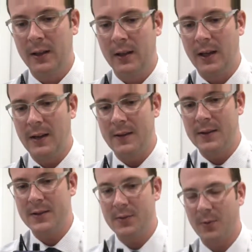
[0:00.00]
Okay, and
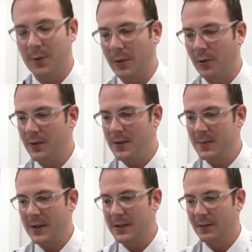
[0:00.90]
this is where we ordered this
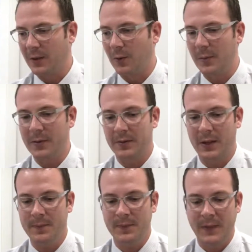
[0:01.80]
piece of equipment
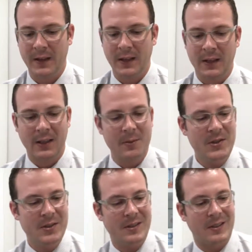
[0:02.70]
from. Let me
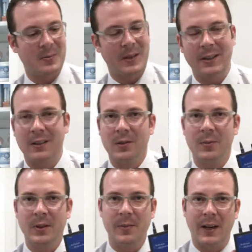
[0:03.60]
just explain a little
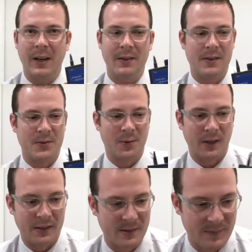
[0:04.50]
bit about how this
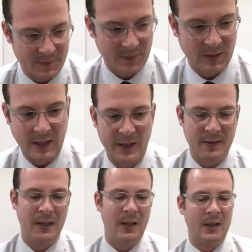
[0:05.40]
works.
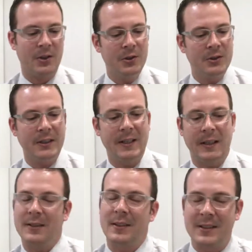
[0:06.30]
Okay,
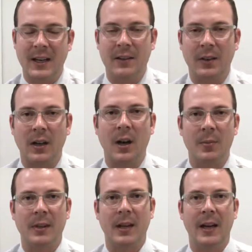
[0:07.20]
usually it's kind of a
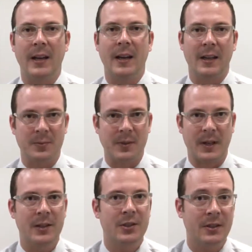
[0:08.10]
complicated
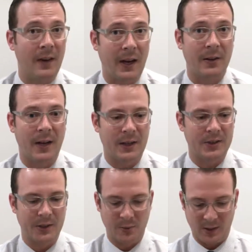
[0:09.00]
explanation of how it
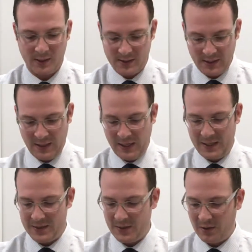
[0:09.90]
actually works,
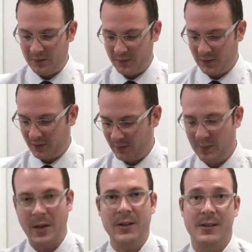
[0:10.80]
and so for
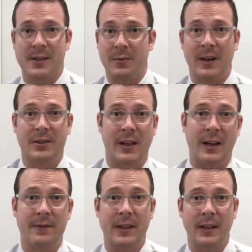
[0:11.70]
the patients that we actually
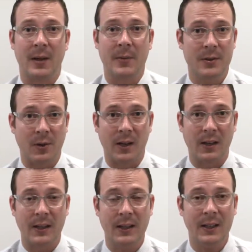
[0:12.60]
have that come into our
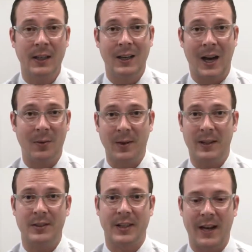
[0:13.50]
clinic, I will
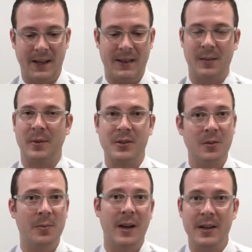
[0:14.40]
actually hand them a
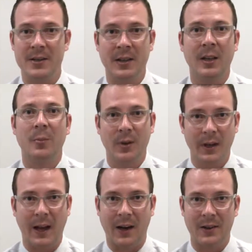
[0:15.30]
2-page
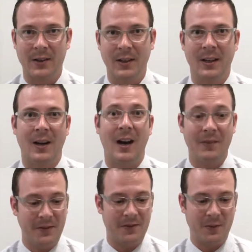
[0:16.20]
printout
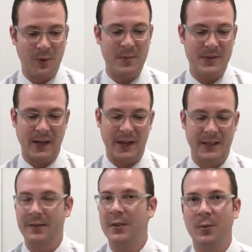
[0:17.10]
off of the website,
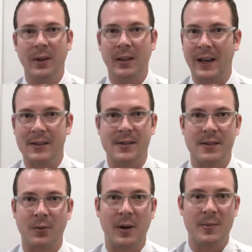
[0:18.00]
and if you want to access
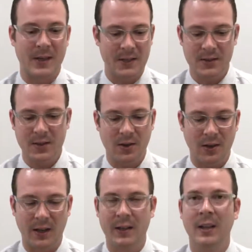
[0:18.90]
their website, just go
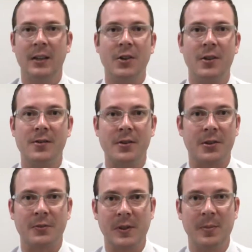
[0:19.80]
on, you can
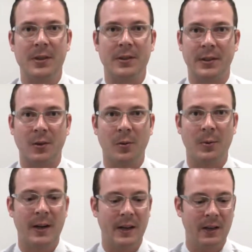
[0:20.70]
search Rebuilder
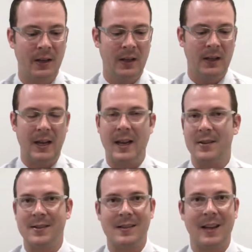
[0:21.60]
Incorporated
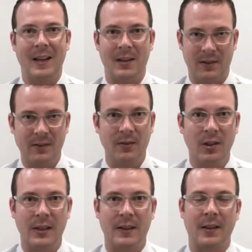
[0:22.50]
and
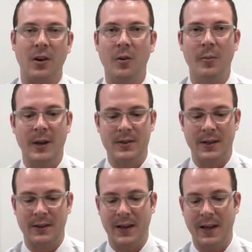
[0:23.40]
look at their homepage
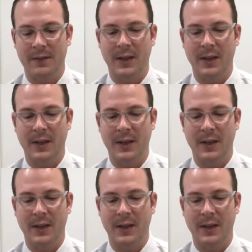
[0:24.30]
there, and they have